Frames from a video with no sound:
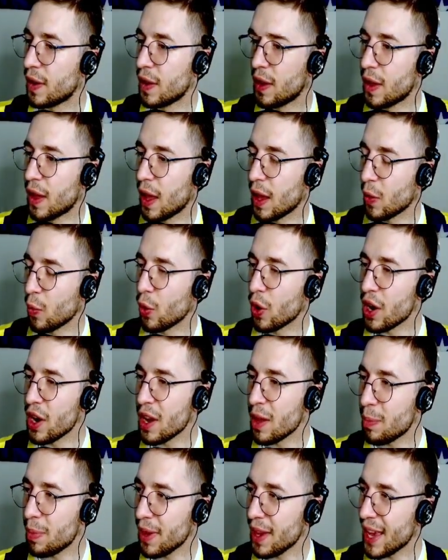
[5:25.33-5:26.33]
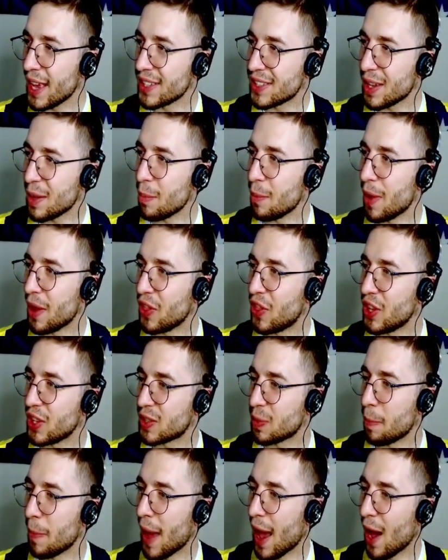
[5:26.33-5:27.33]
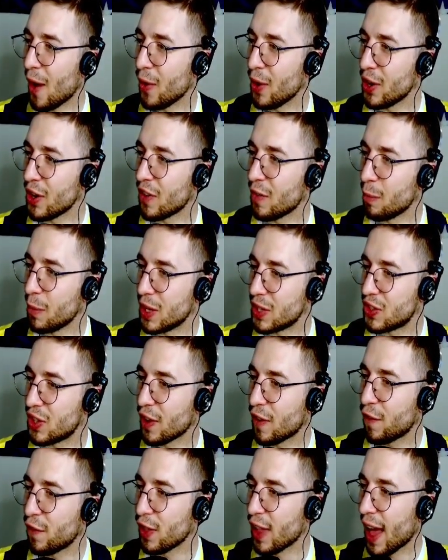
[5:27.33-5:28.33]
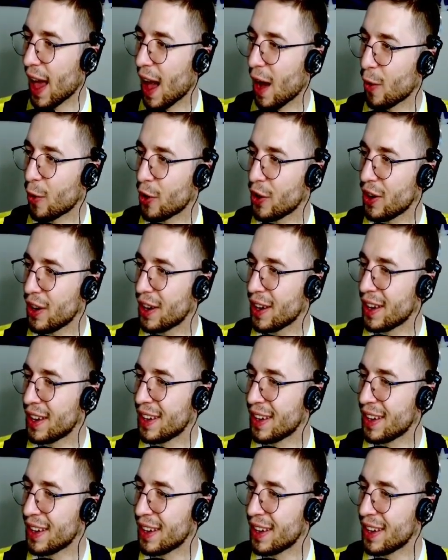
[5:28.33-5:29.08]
Like, wouldn't it be, isn't this mountain of Mystic Flower